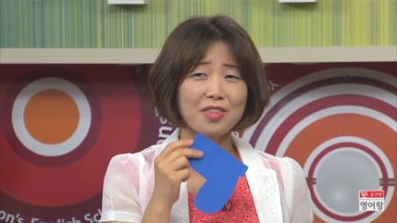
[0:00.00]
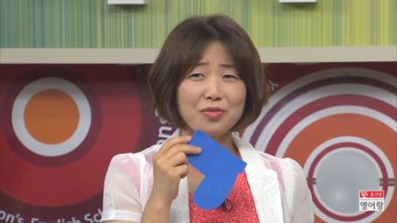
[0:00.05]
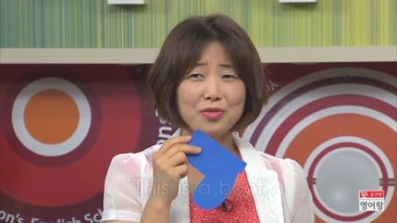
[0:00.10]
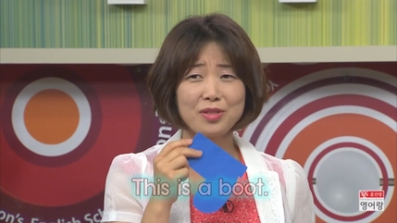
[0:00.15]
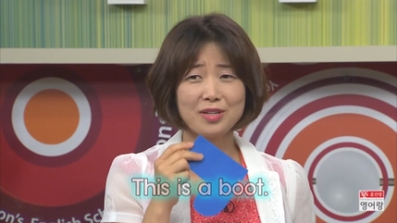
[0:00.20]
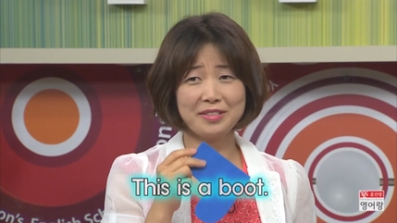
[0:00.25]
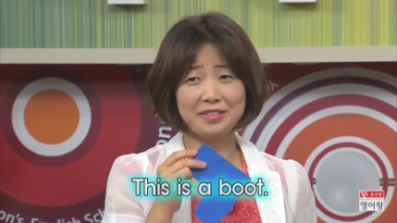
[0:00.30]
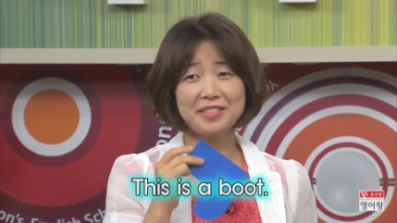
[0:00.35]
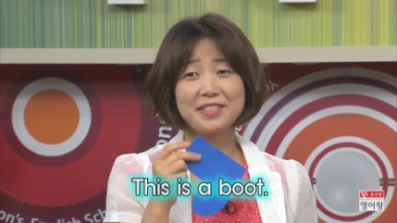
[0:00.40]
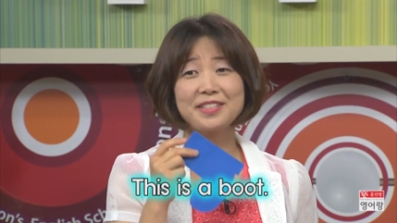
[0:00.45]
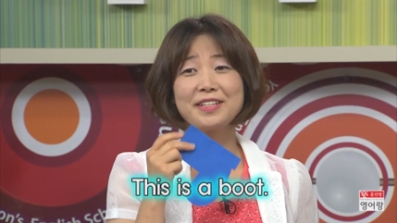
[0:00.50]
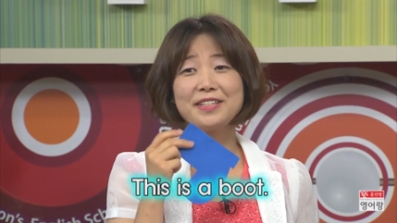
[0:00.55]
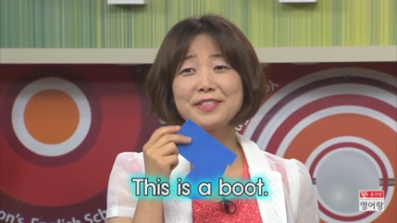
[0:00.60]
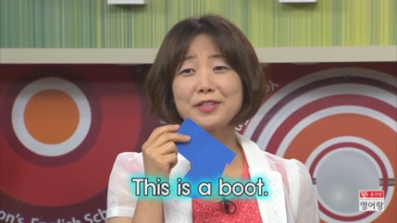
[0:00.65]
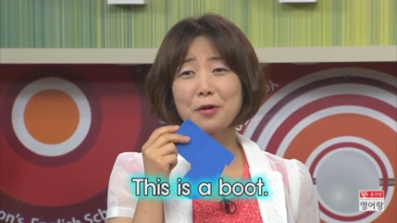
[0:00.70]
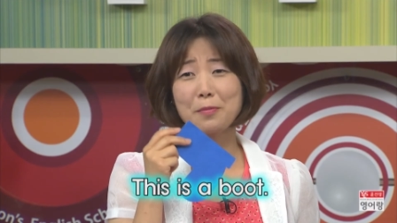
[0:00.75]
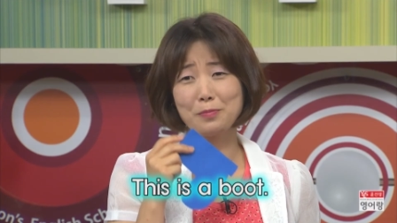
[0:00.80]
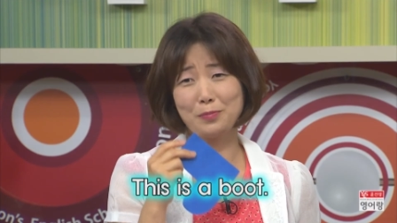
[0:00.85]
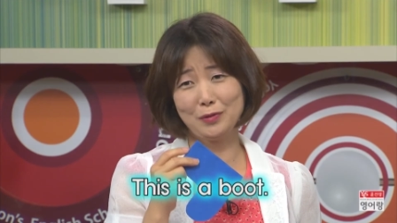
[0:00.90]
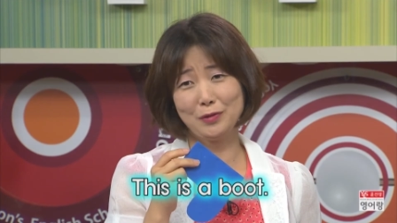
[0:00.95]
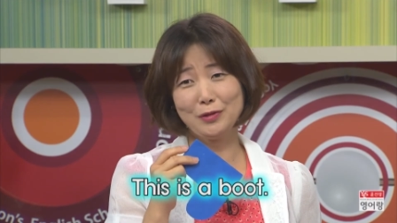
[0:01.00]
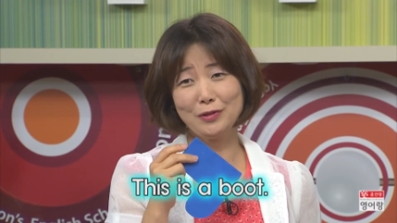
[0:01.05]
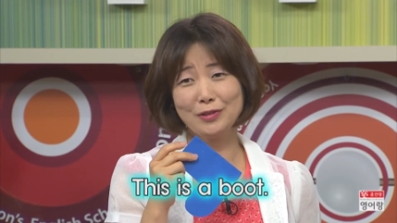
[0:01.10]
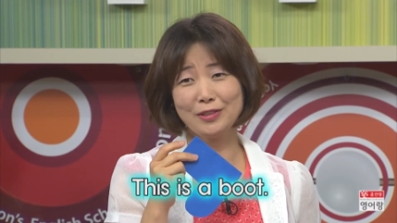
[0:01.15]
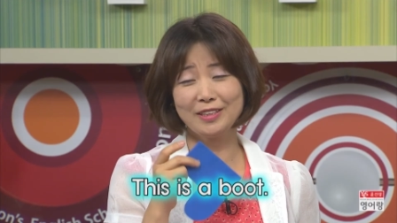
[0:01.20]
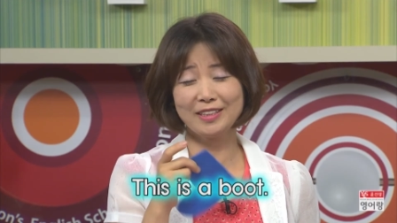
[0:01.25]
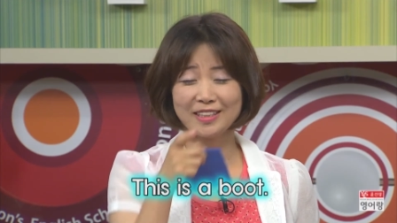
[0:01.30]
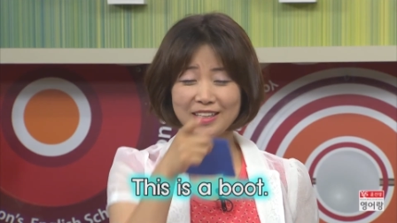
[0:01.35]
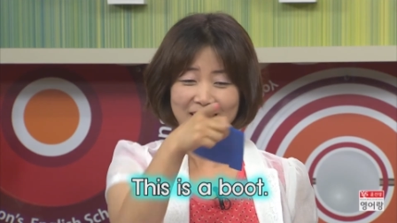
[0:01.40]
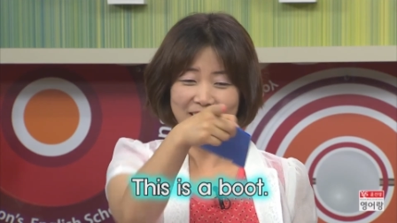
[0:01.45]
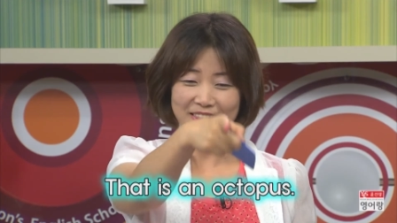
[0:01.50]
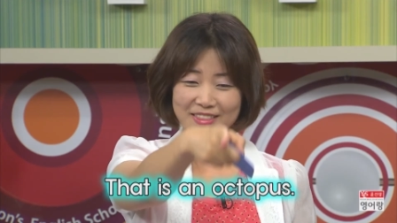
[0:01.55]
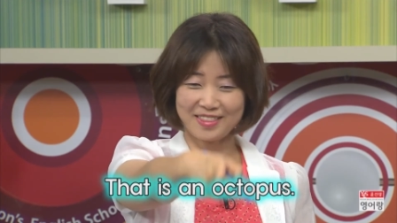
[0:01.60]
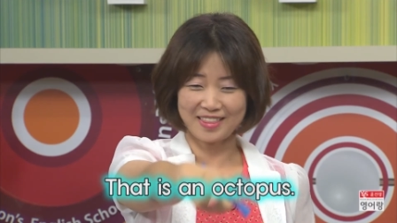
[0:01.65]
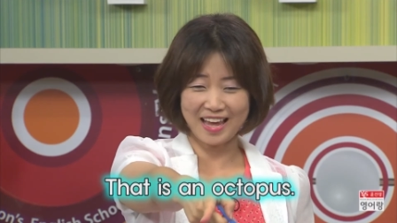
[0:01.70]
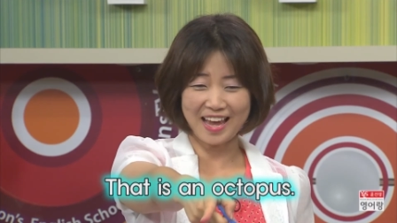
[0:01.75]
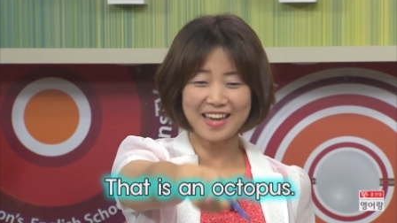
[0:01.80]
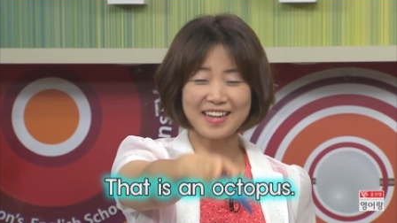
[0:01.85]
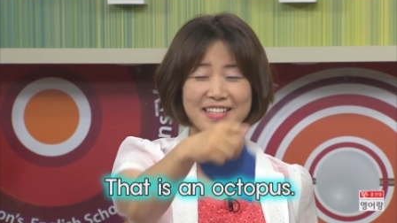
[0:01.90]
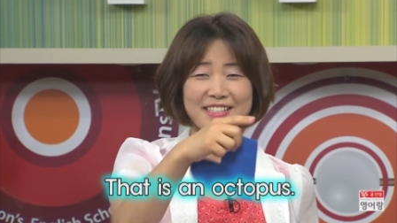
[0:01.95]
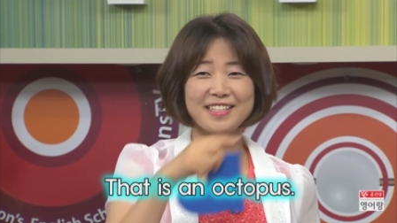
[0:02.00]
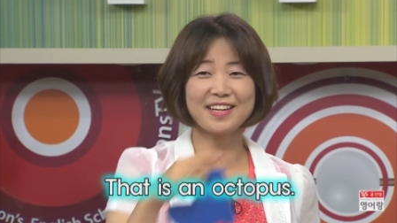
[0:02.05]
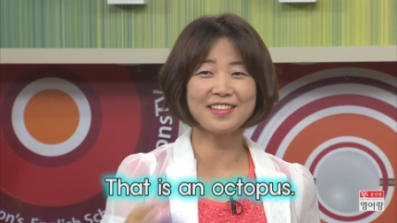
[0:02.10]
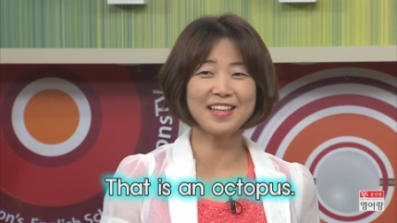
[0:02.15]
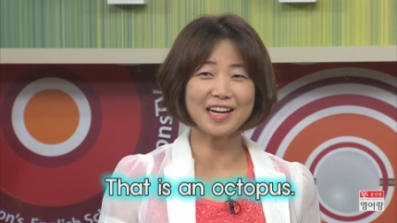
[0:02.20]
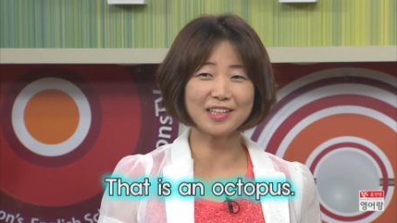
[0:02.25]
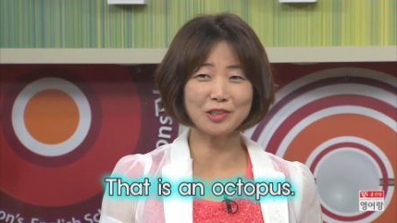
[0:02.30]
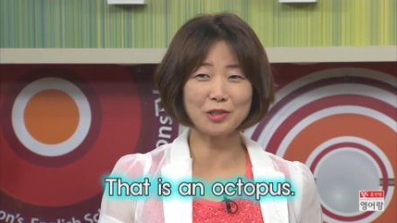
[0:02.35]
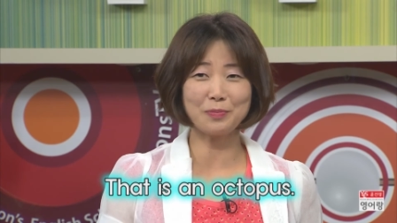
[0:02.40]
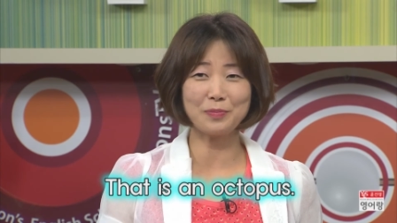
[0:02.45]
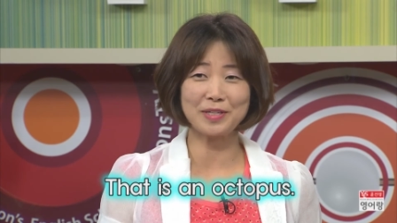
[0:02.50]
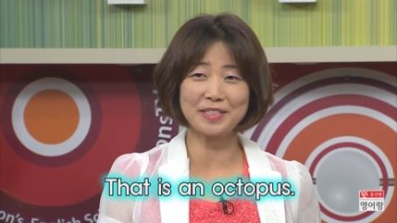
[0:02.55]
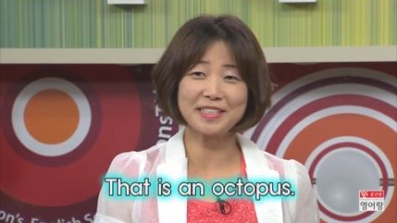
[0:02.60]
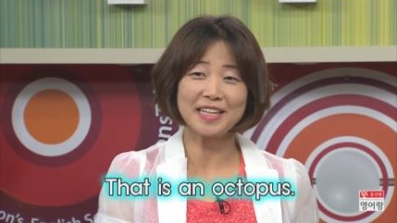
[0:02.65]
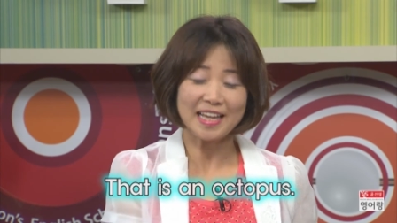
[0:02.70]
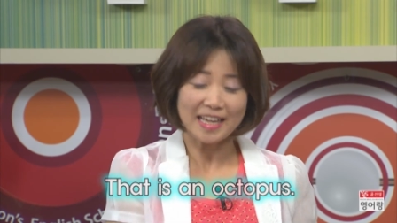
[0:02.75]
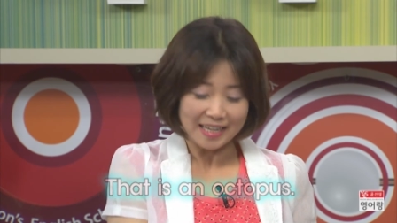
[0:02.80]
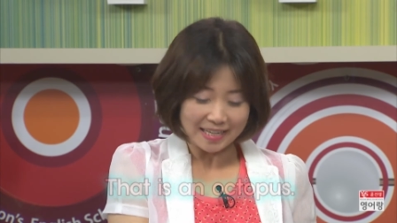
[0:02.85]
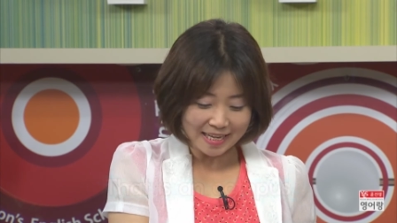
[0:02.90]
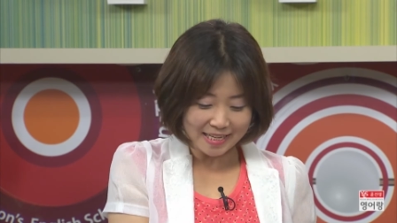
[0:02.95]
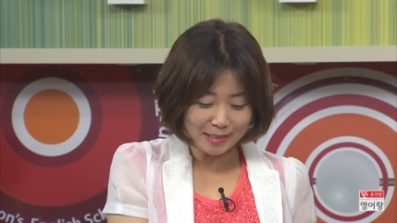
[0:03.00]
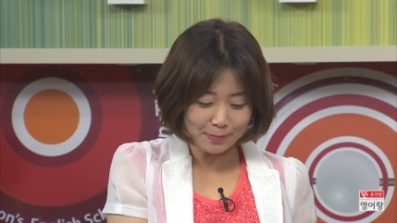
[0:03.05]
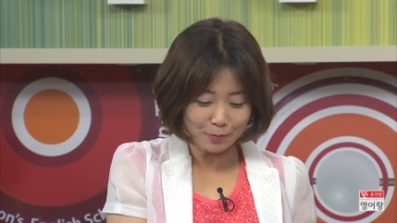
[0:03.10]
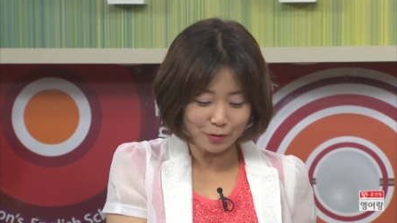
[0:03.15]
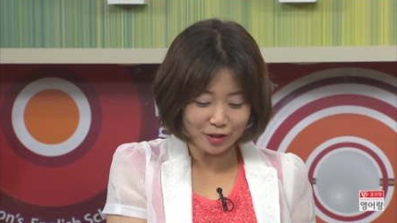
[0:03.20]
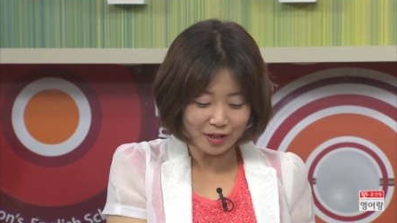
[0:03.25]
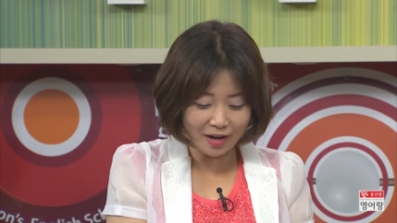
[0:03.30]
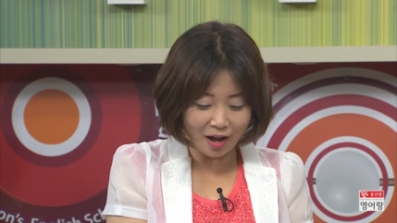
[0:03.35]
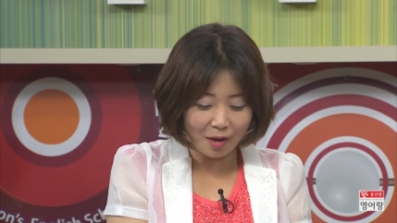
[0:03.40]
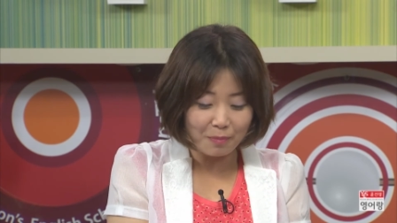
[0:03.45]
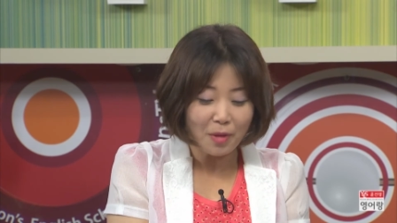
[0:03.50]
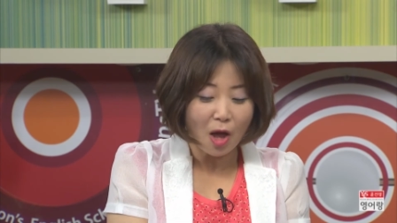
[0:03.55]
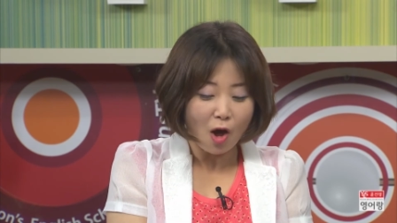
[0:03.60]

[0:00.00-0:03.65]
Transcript: This is a boot. That is an octopus. Let's put it out.